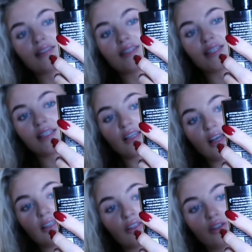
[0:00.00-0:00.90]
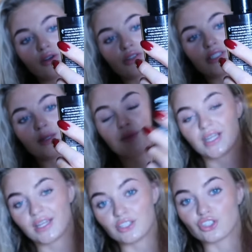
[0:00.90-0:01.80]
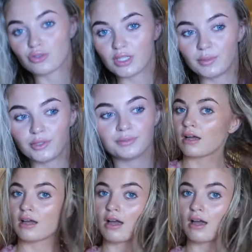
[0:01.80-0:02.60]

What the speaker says: Acidic Color Gloss Heat Protecting Treatment.